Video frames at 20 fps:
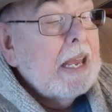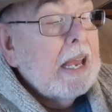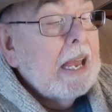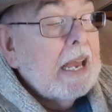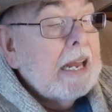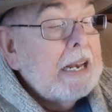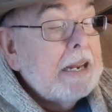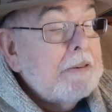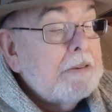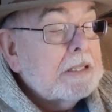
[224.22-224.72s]

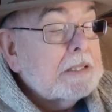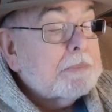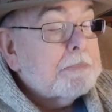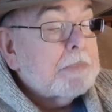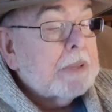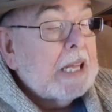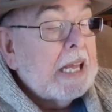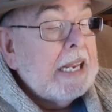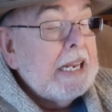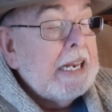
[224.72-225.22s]
And he was
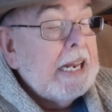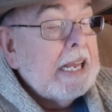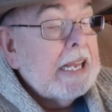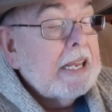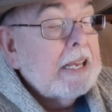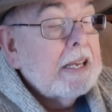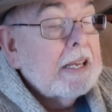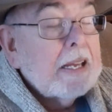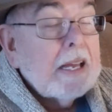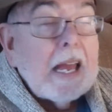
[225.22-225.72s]

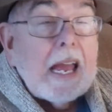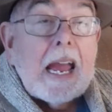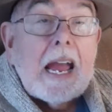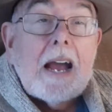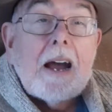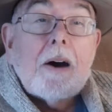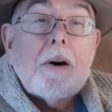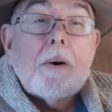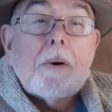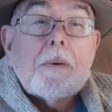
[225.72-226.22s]
explaining
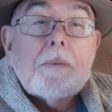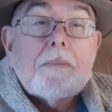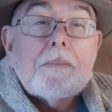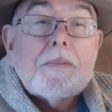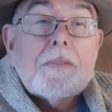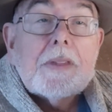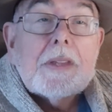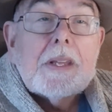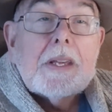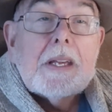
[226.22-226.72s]
how
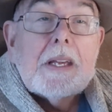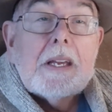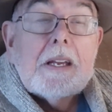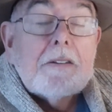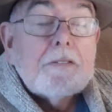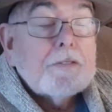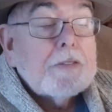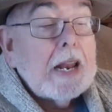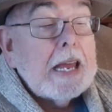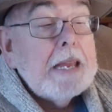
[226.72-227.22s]

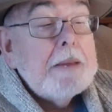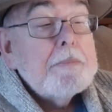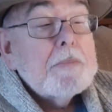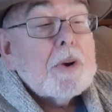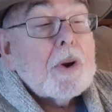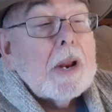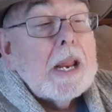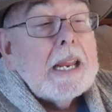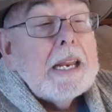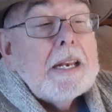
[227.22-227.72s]
flame
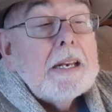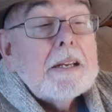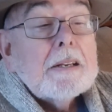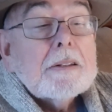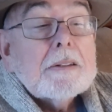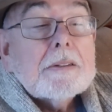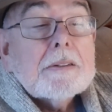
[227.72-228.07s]
grain,